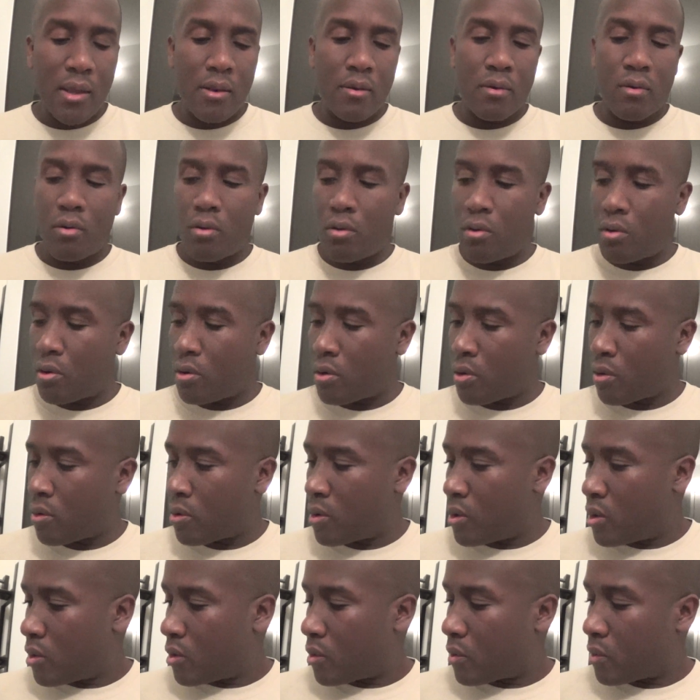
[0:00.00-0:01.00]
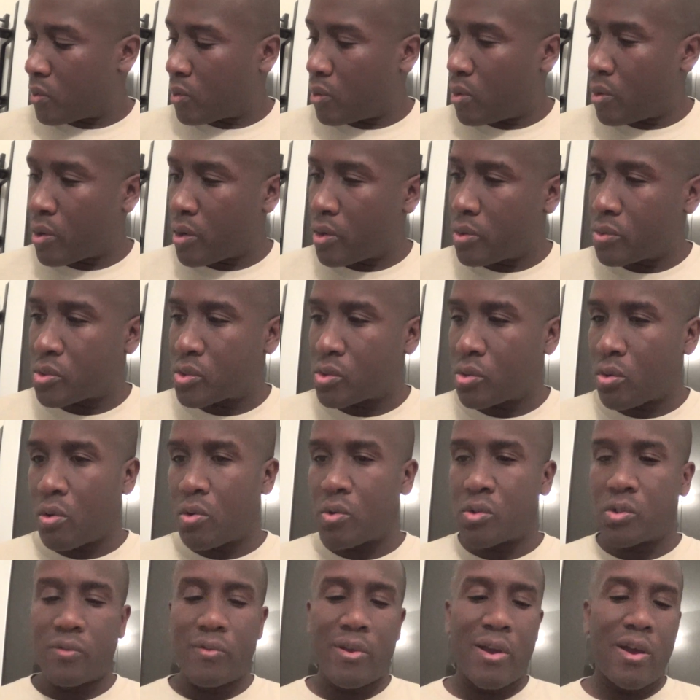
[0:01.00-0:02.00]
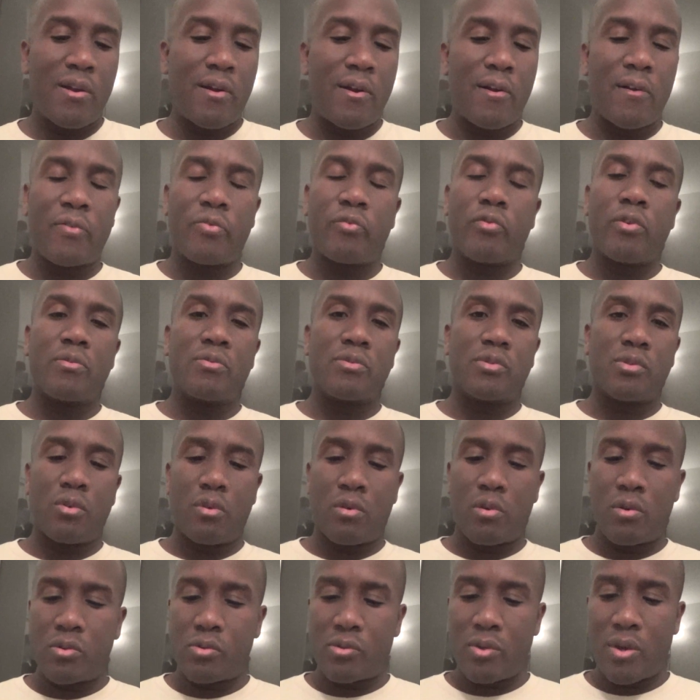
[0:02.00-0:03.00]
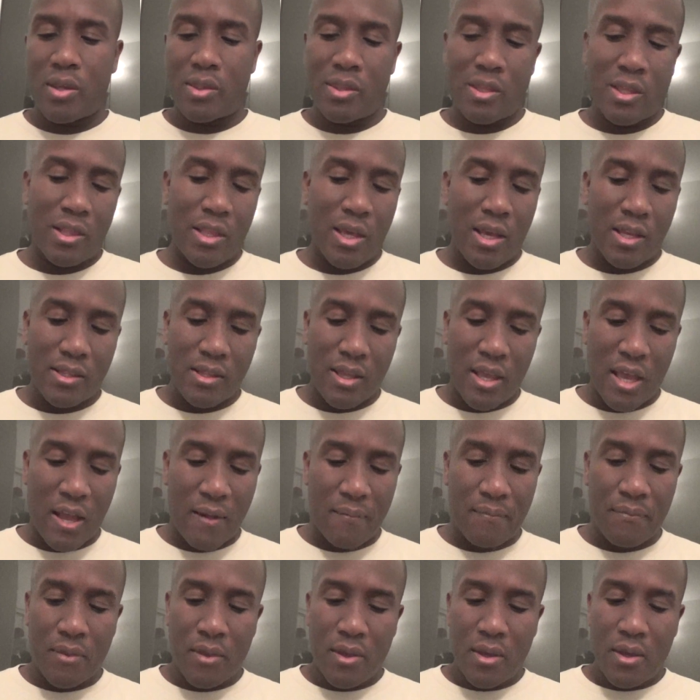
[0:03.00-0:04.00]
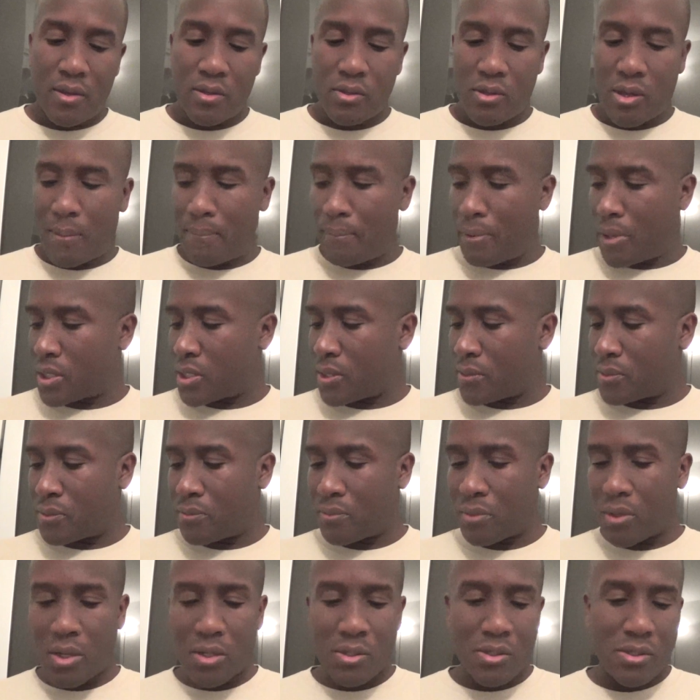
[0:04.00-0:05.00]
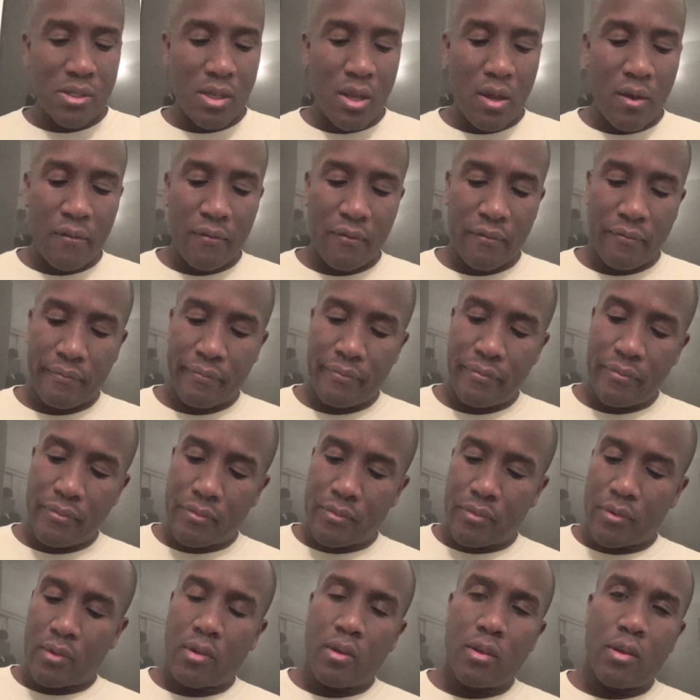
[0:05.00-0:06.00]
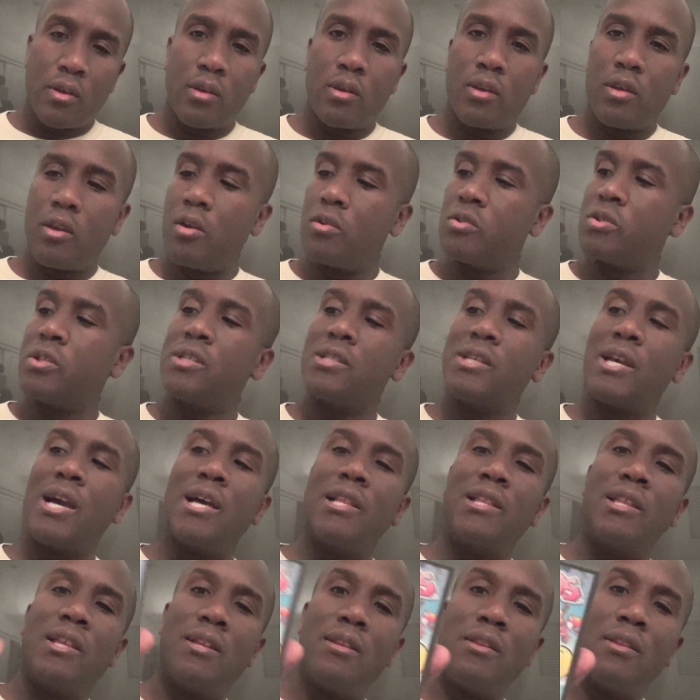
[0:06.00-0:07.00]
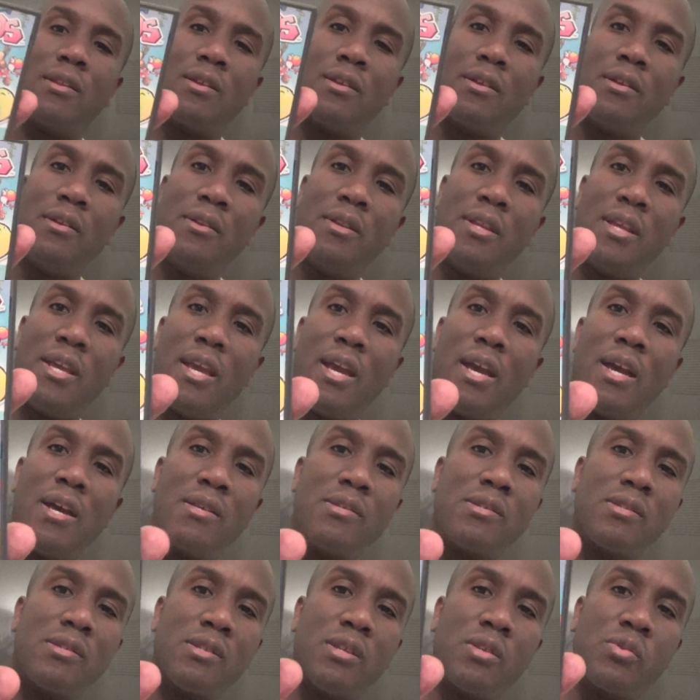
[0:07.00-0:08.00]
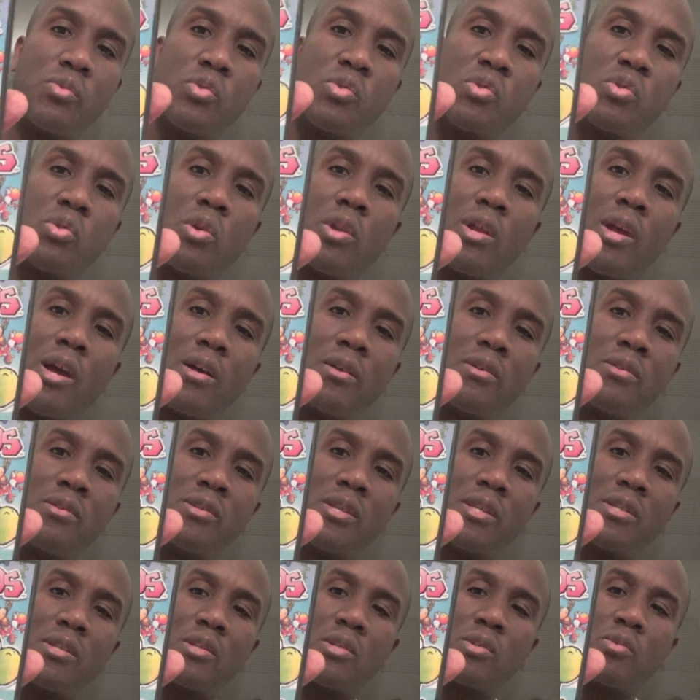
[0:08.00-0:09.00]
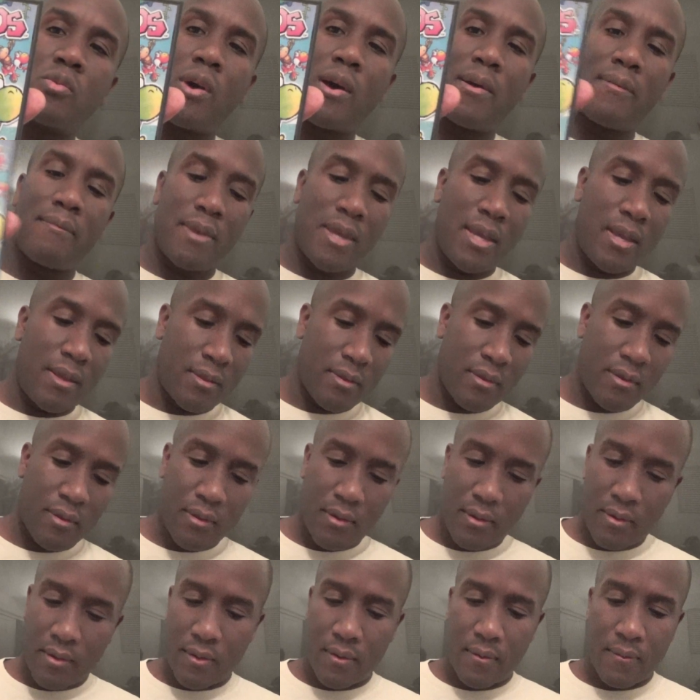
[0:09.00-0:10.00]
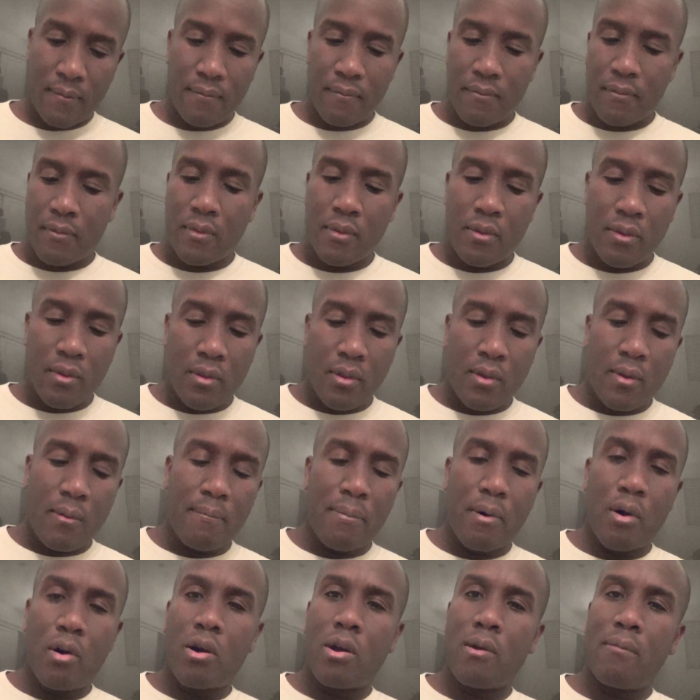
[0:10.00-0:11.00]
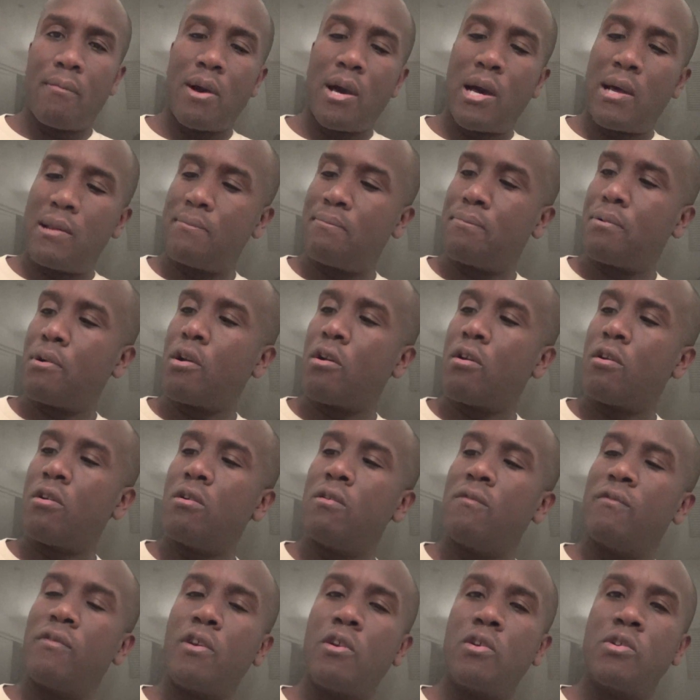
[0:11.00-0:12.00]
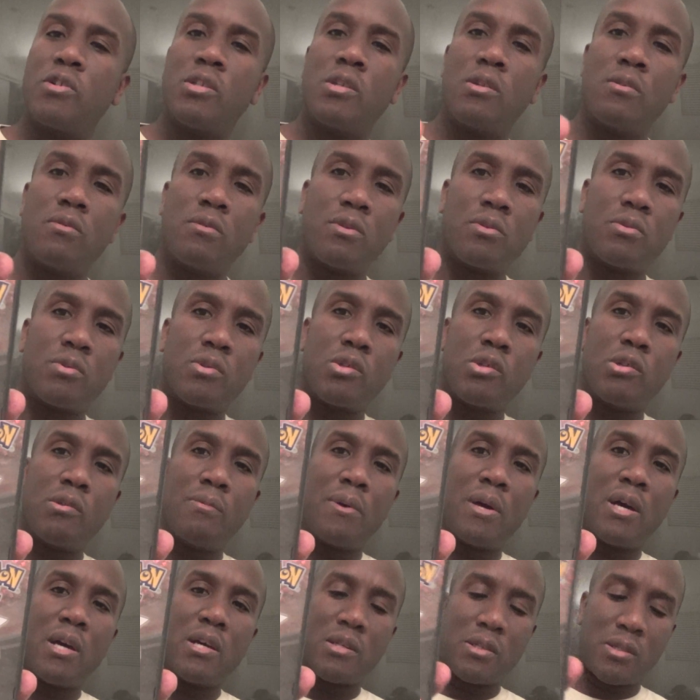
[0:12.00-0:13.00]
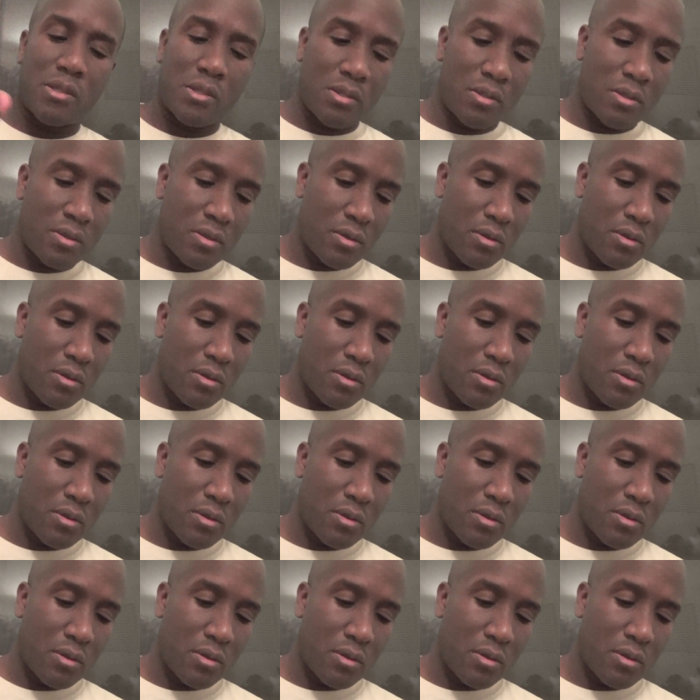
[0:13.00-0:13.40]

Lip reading: or local stores around here, thrift stores or anything like that. So I picked up some good stuff. Yoshi's Island DS. This was $2 at the swap meet. Pokemon Pearl version is $2.